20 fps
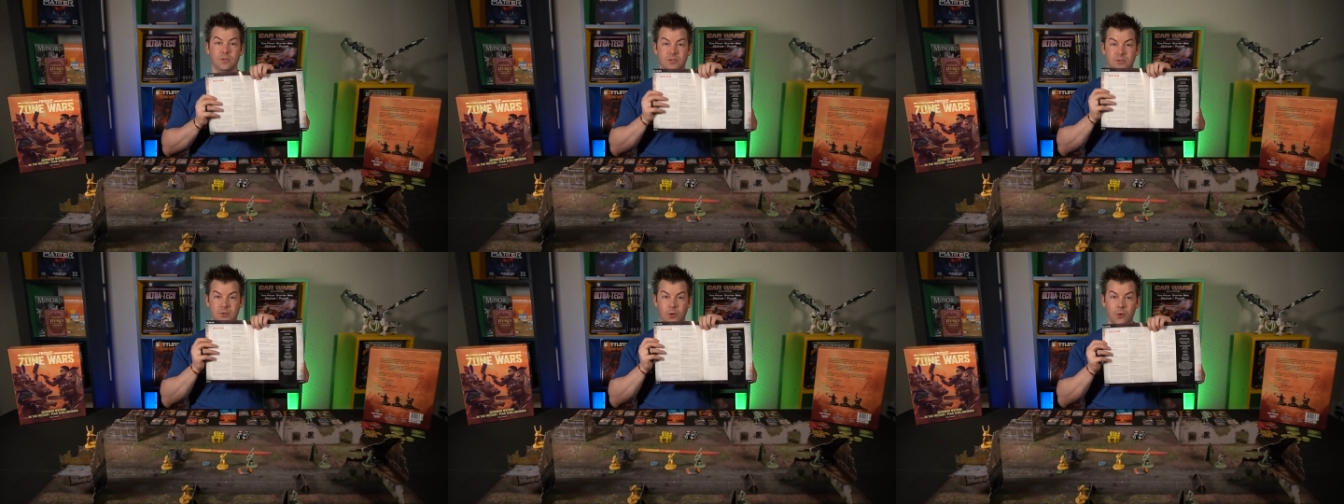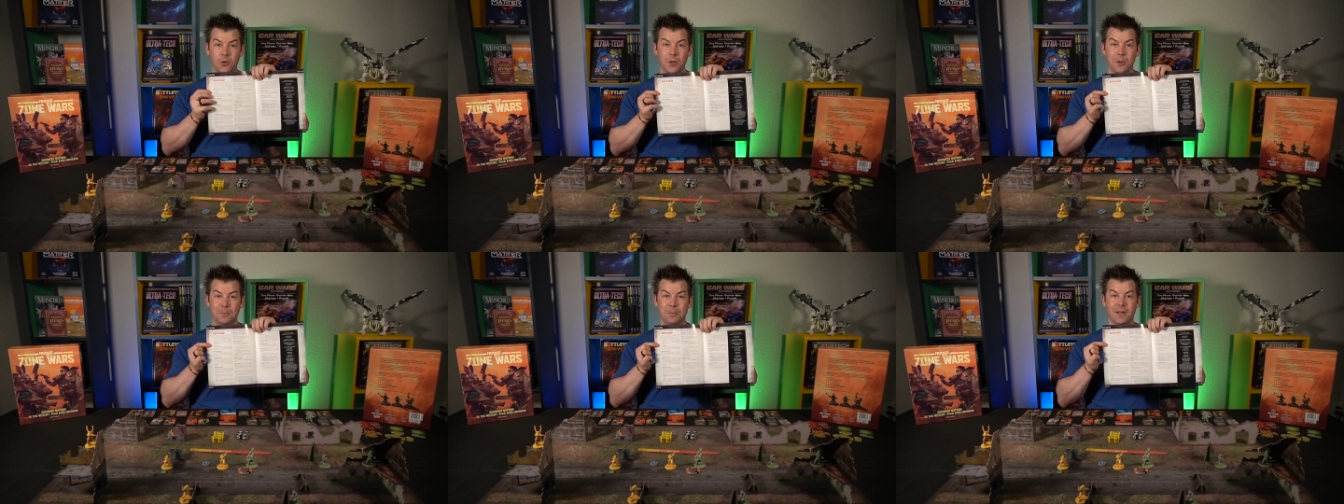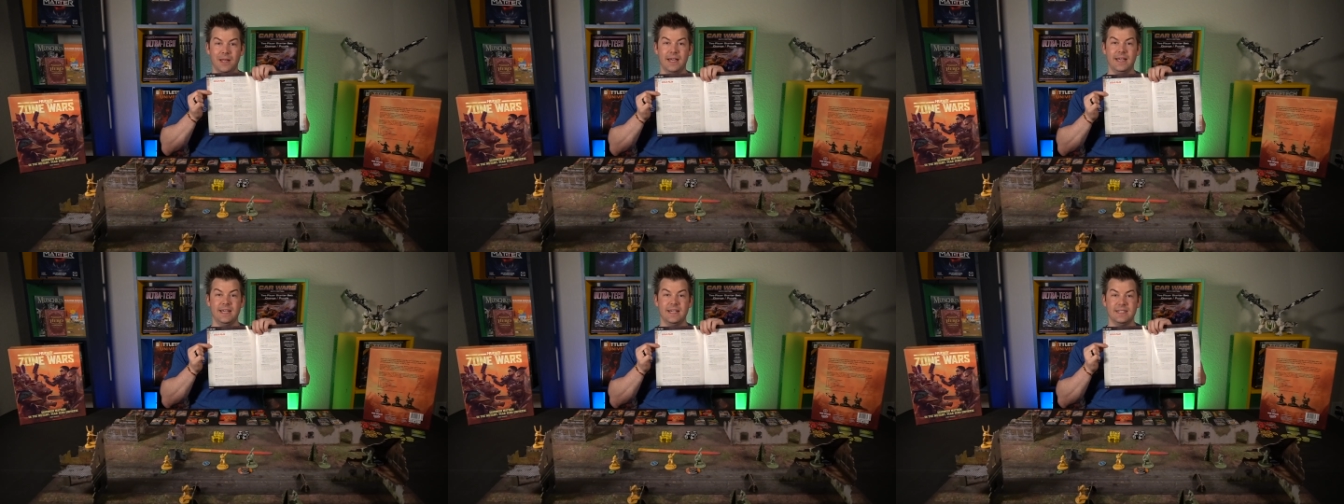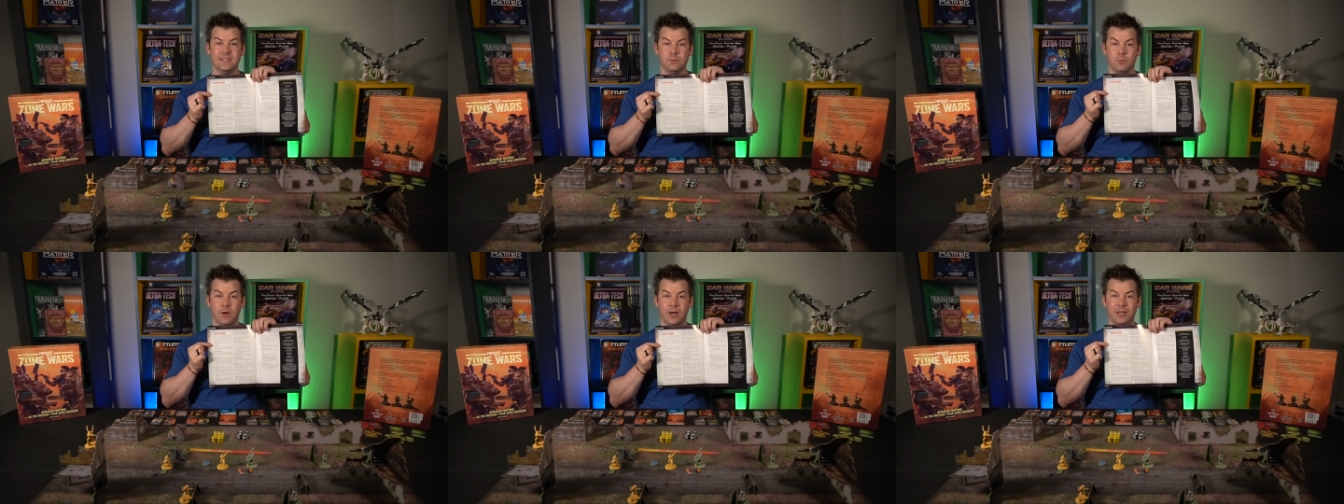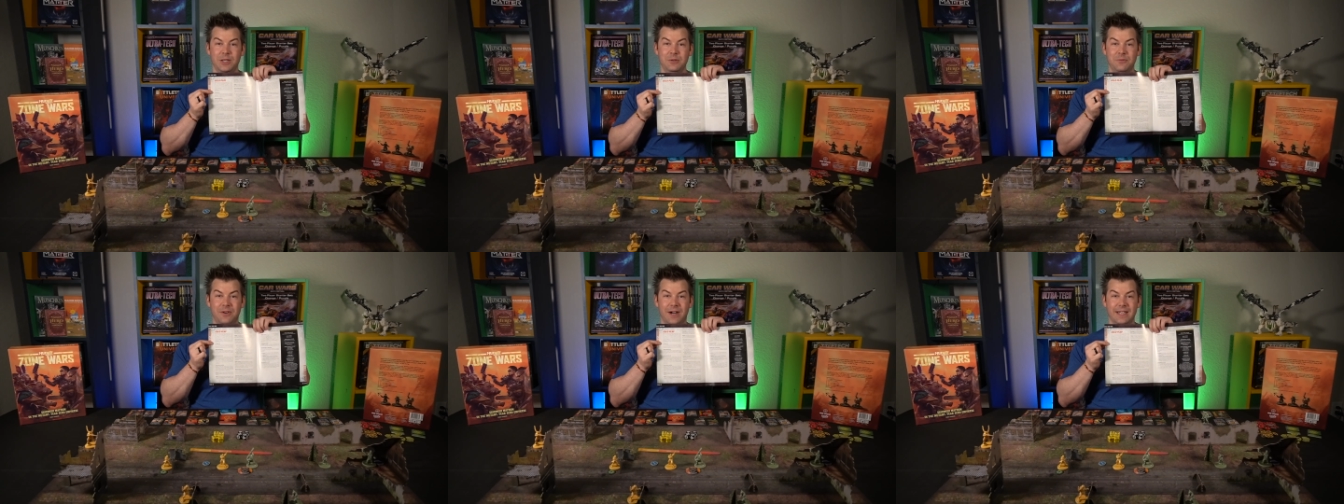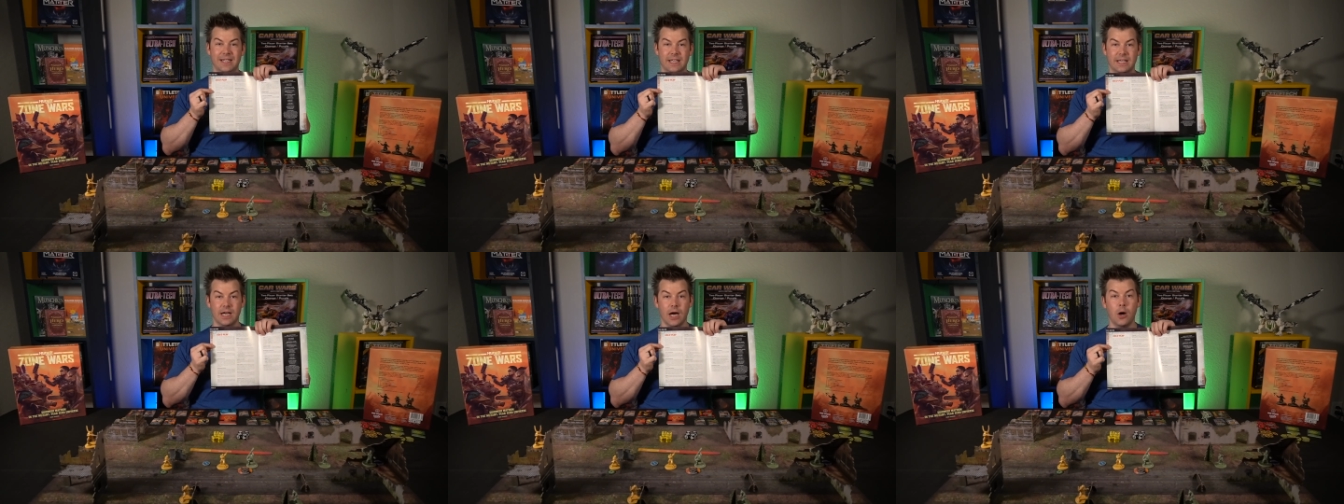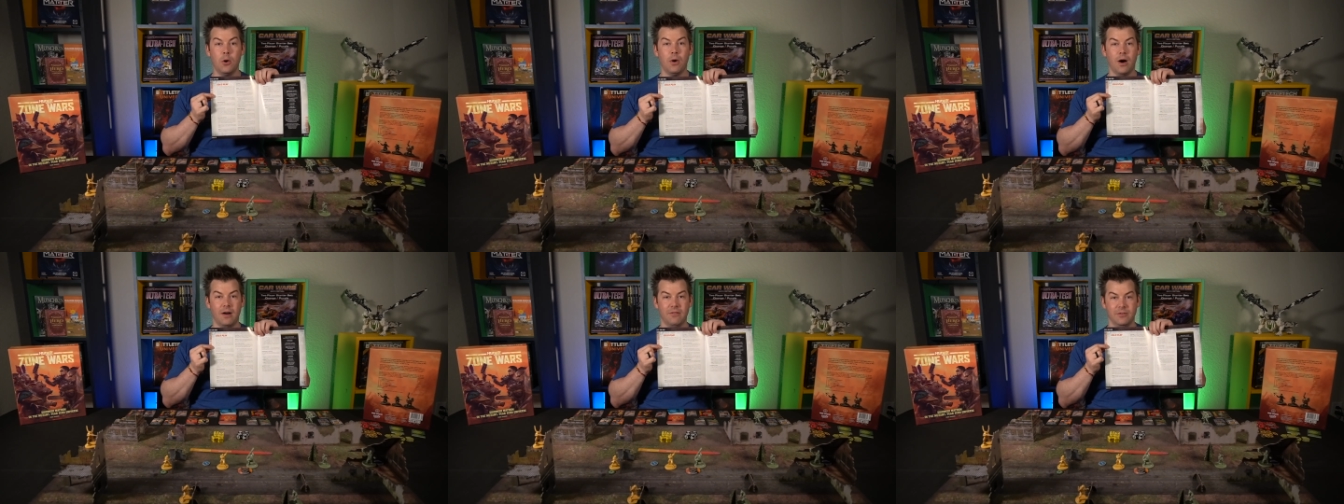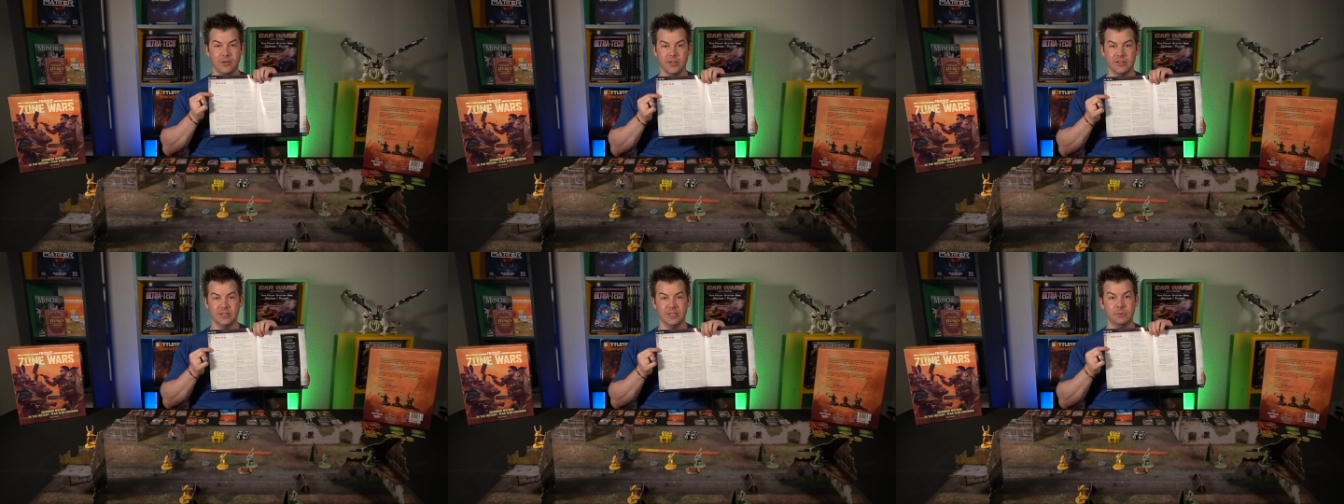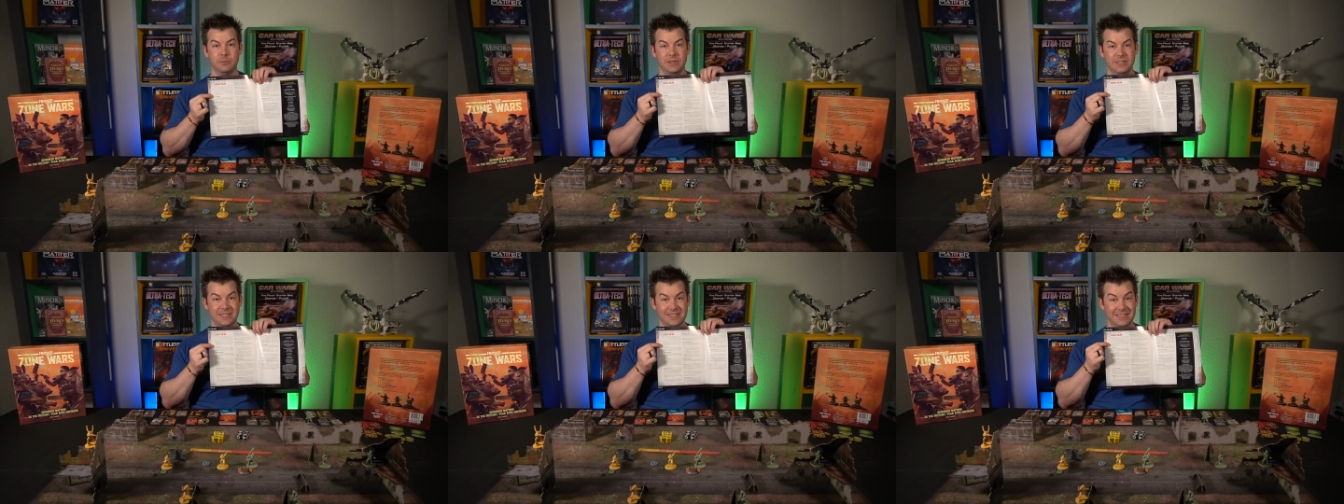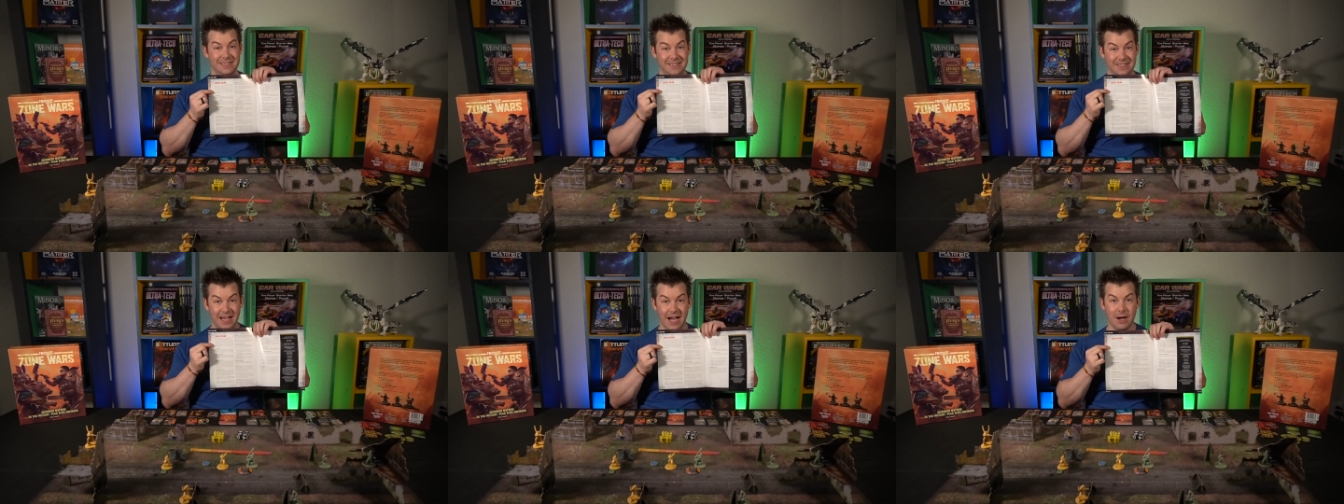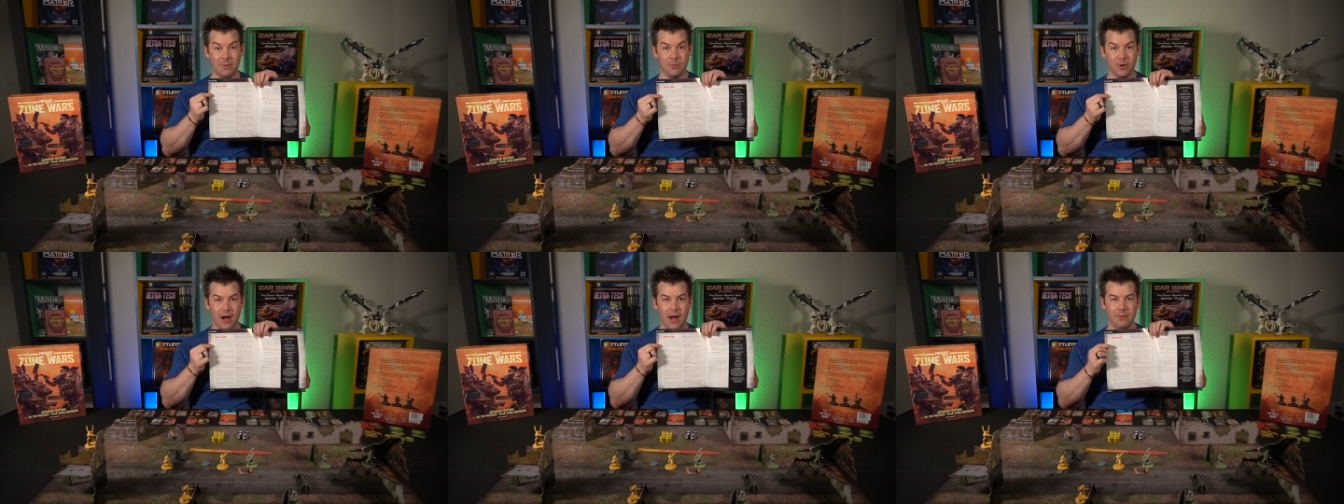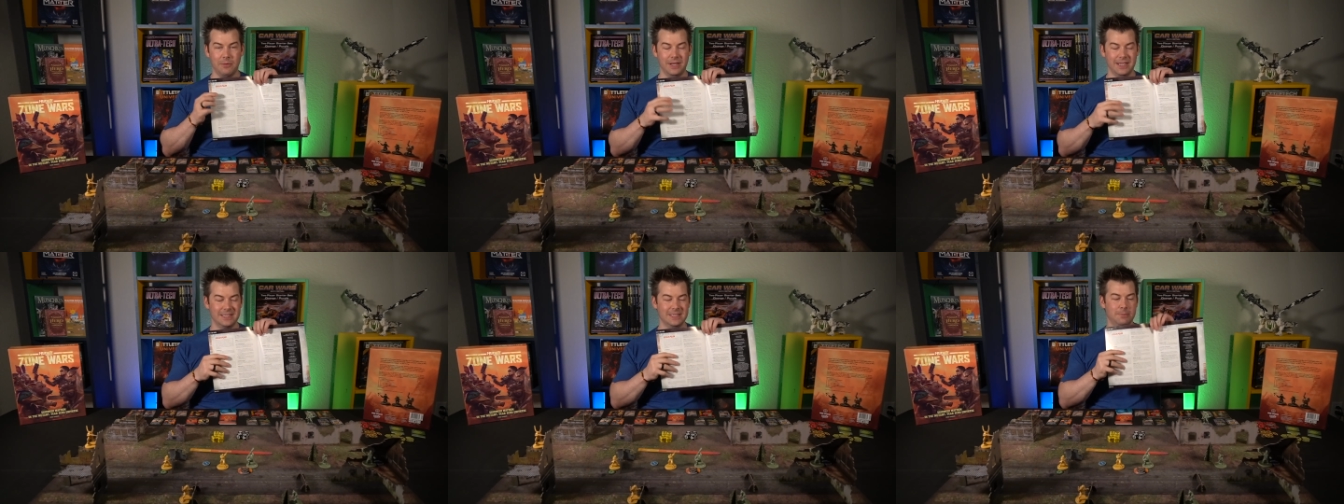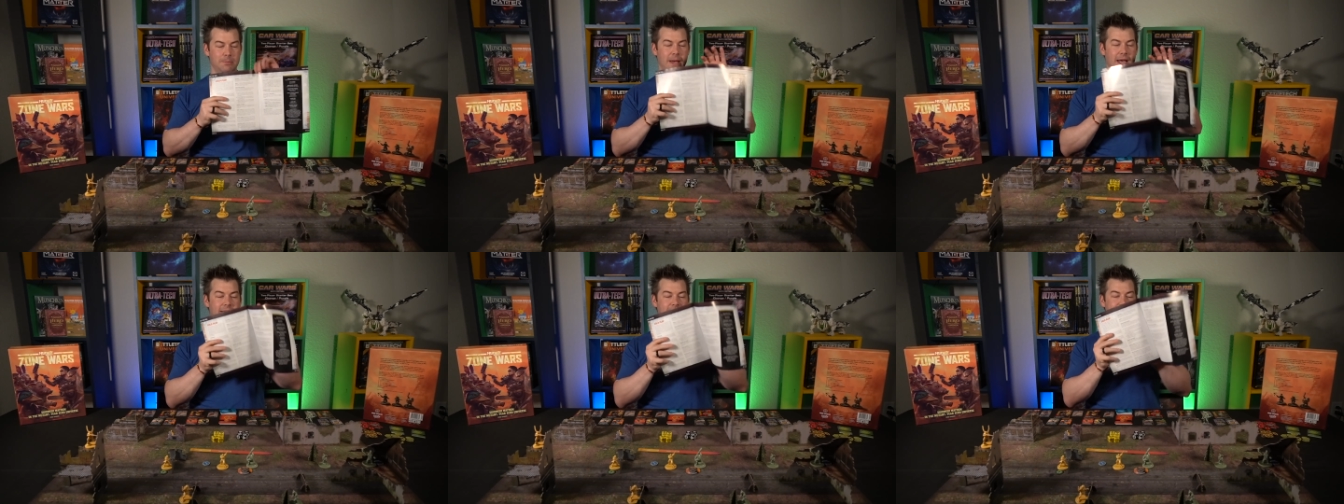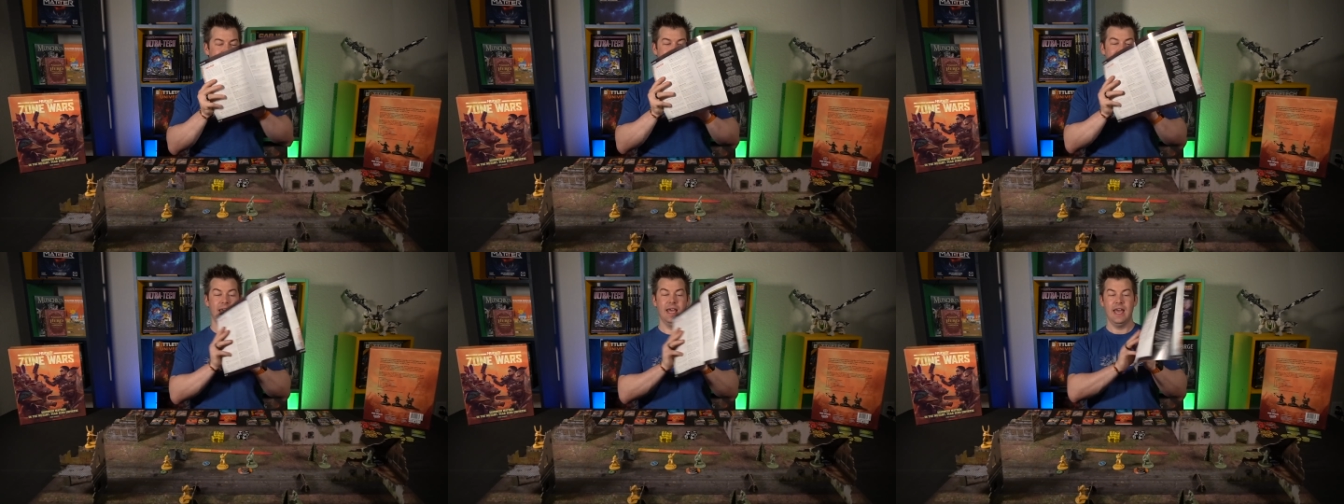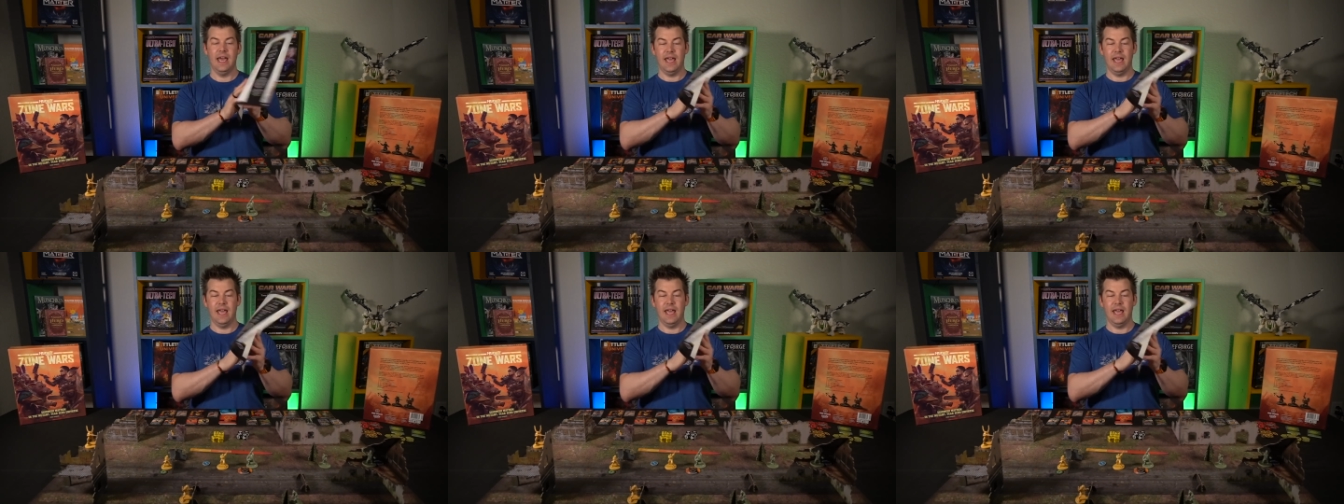solo play is where you find the co-op version, which is not where I would expect it,